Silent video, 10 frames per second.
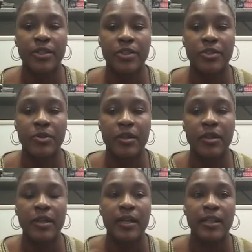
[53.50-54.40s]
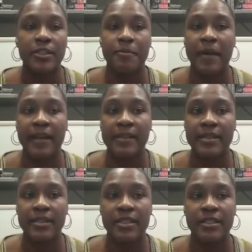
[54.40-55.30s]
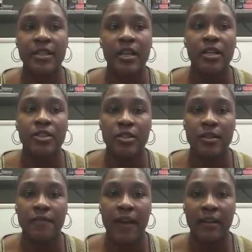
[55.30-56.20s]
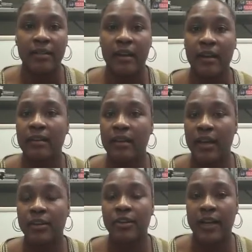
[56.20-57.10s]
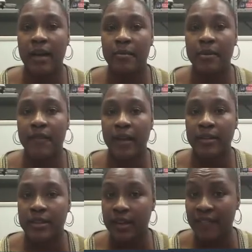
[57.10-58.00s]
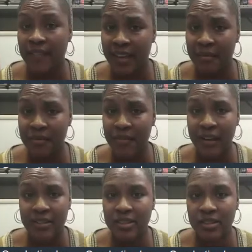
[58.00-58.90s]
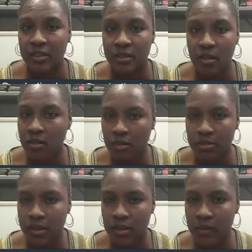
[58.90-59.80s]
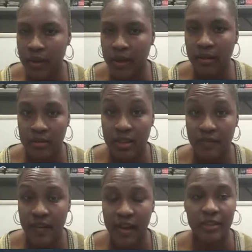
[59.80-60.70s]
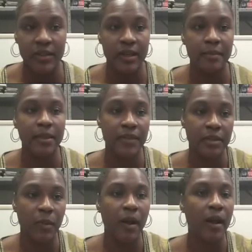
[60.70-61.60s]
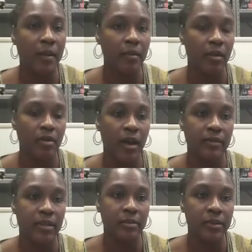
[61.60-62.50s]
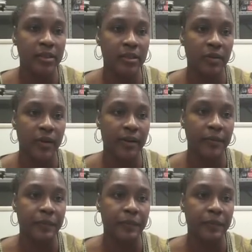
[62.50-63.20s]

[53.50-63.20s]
sure that you pay attention to the fact that it can or cannot be factored. If it can be factored, don't complete the square, just factor it. But if it's prime, you have to complete the square.